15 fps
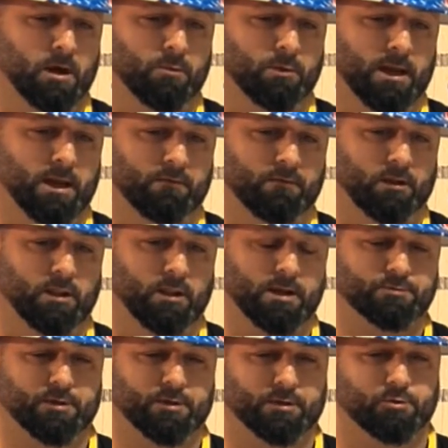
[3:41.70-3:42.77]
We have
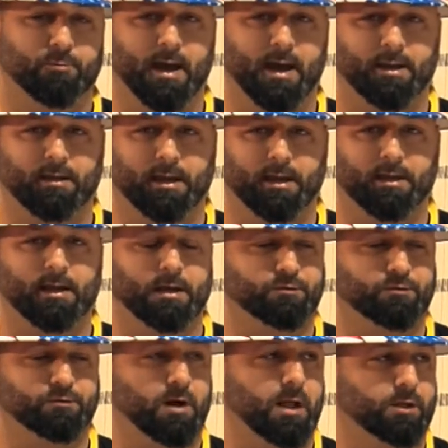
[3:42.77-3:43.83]
electric, pneumatic, and
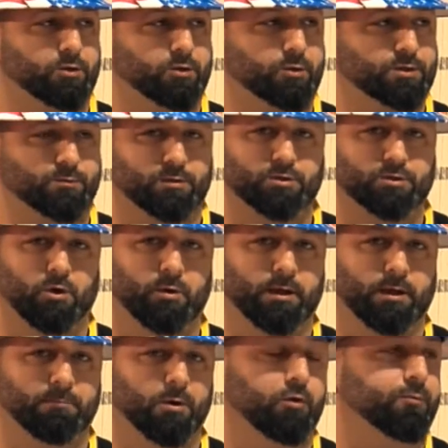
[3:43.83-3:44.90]
hydraulic units we're showing
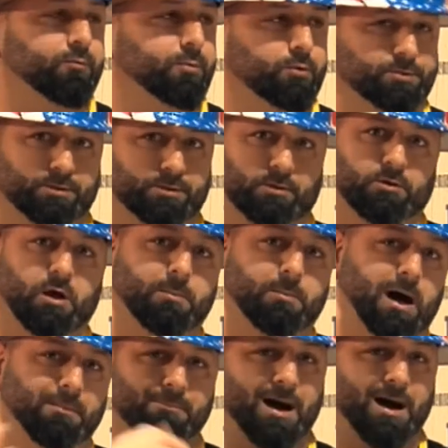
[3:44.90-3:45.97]
in both booths. So come
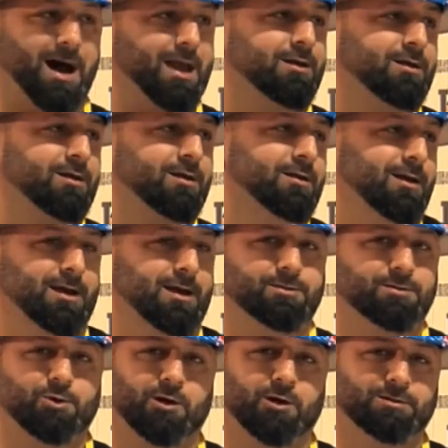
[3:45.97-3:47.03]
on by and
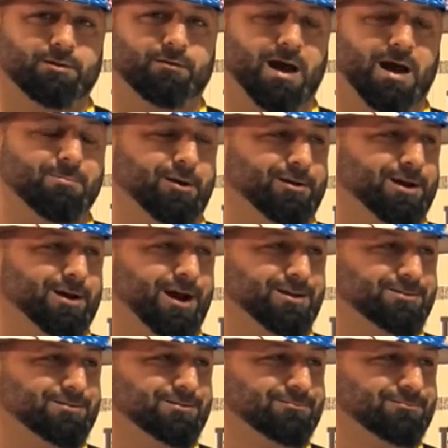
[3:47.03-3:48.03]
talk to the vibrator guys.